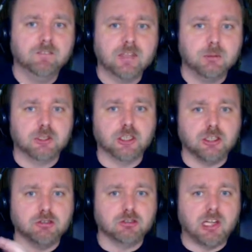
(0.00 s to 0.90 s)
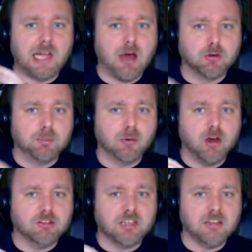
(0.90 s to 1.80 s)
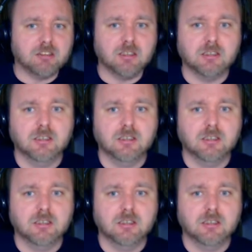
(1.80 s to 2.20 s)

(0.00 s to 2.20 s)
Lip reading: It was going to use cloud processing.